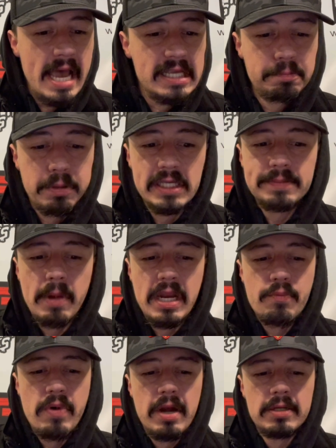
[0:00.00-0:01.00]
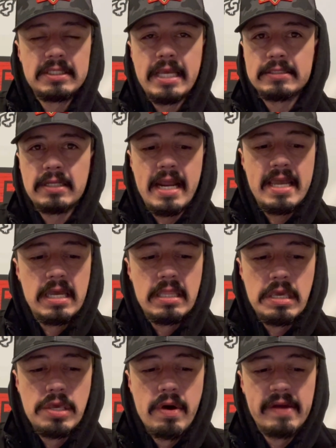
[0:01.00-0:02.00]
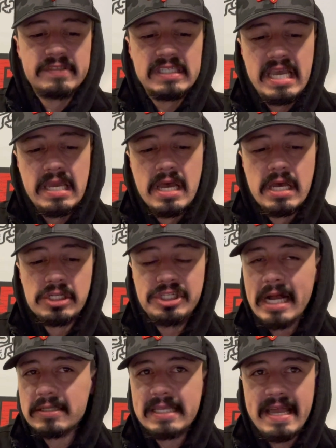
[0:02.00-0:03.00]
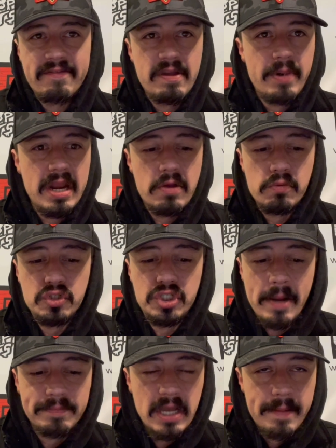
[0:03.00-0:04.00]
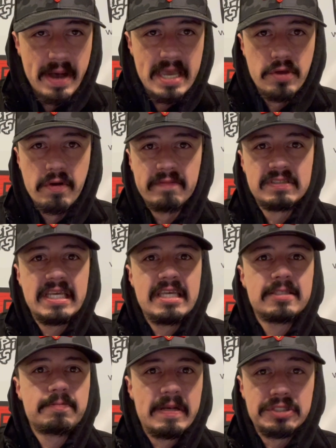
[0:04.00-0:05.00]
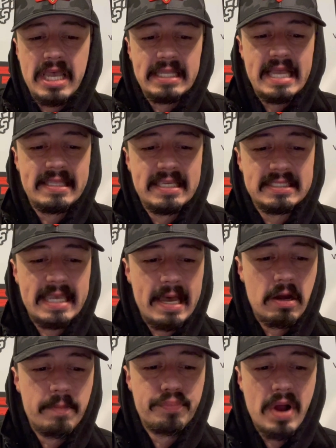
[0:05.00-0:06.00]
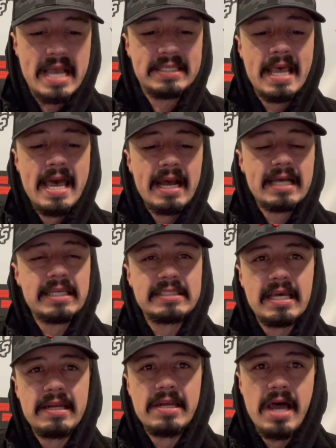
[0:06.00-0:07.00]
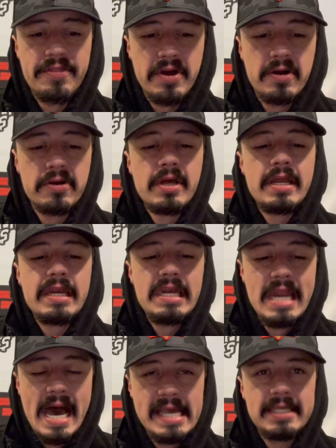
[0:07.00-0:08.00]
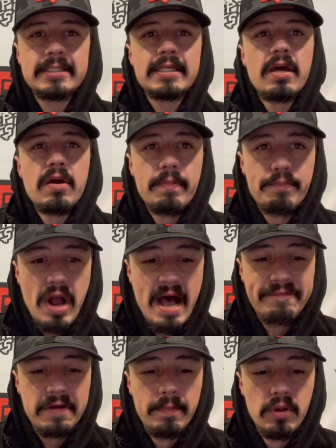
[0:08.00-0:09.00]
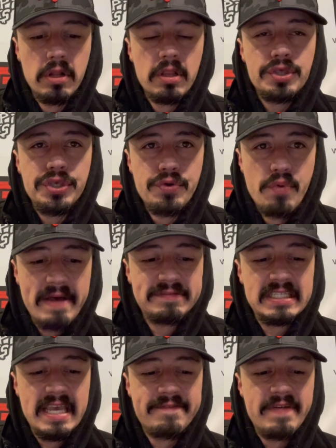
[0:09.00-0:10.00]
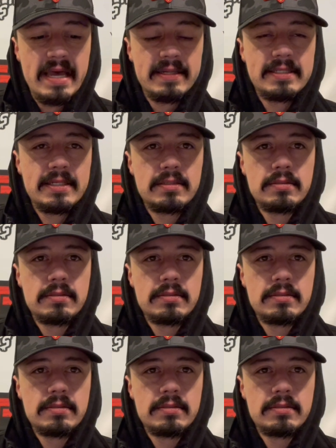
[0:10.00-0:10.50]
plus money winners yesterday in the UFC. Shouts to everybody who jumped on my UFC, especially at that discounted price, because it's another nice, profitable UFC event.